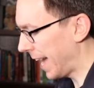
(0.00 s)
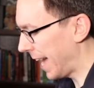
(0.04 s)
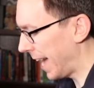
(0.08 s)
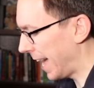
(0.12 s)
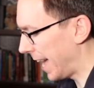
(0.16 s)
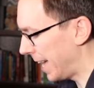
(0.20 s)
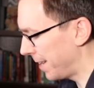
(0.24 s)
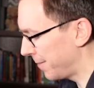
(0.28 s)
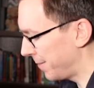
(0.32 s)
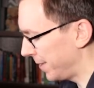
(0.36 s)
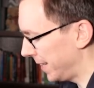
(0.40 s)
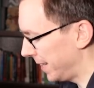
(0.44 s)

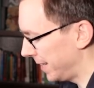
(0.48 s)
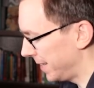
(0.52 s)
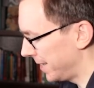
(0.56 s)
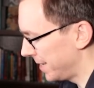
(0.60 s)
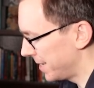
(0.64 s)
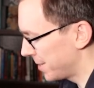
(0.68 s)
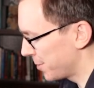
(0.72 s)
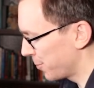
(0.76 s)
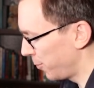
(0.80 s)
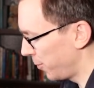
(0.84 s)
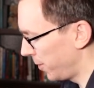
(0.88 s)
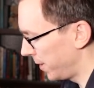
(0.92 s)
have
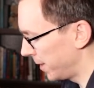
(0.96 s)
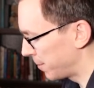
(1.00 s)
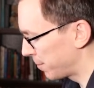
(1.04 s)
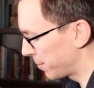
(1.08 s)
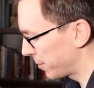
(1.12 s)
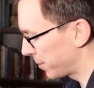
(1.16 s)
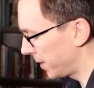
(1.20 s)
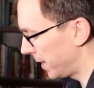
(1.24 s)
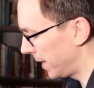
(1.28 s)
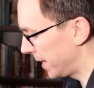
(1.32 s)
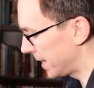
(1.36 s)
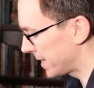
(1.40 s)
is one
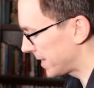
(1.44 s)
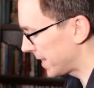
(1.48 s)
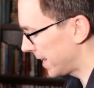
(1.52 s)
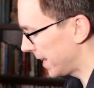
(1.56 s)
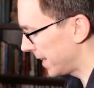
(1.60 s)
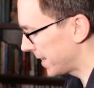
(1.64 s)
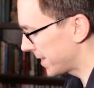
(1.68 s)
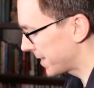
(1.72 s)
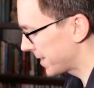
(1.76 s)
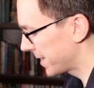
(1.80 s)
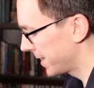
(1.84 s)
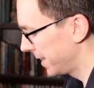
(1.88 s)

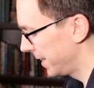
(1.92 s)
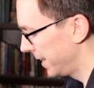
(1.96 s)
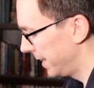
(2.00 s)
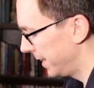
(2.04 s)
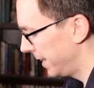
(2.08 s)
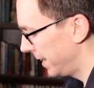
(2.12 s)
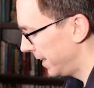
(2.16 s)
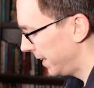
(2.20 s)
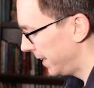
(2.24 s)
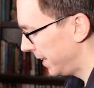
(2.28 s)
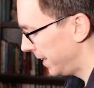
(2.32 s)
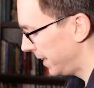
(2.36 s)
process
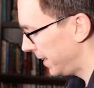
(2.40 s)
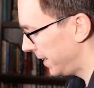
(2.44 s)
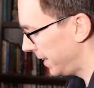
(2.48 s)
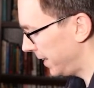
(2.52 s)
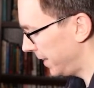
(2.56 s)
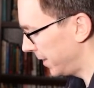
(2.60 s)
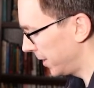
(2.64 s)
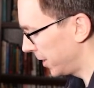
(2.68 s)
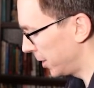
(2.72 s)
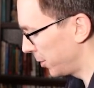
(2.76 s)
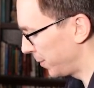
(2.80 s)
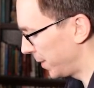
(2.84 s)

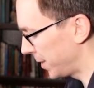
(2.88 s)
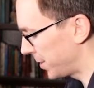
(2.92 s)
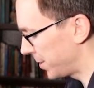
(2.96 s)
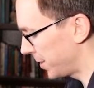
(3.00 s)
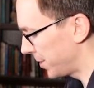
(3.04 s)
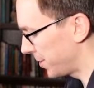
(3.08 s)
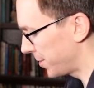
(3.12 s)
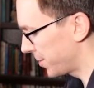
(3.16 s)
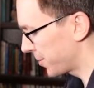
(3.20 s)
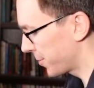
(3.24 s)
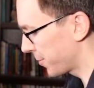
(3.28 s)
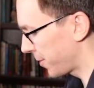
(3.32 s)
here, which
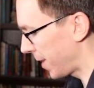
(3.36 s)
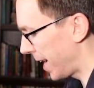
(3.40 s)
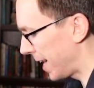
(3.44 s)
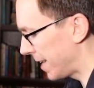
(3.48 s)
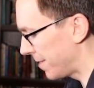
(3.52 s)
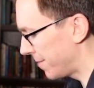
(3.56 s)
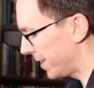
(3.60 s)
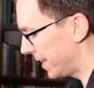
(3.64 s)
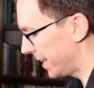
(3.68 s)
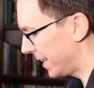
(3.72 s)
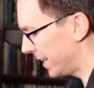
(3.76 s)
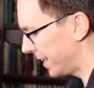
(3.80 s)
is
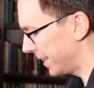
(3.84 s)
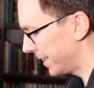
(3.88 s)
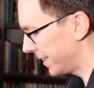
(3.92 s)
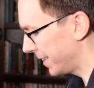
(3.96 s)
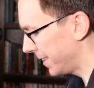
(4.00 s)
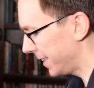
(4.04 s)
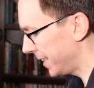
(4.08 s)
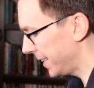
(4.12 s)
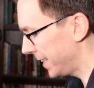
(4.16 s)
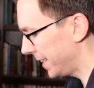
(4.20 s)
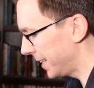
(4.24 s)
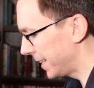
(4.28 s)
driving
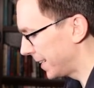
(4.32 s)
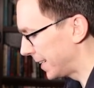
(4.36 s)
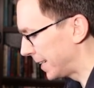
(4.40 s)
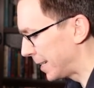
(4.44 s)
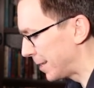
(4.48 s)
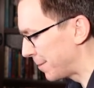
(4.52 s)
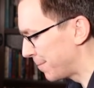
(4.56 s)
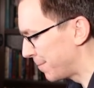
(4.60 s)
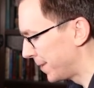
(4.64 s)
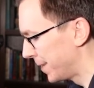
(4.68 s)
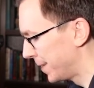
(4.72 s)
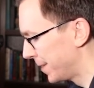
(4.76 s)
the
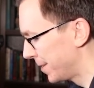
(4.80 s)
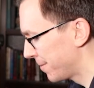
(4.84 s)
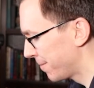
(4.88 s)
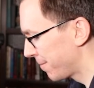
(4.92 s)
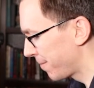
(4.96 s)
um,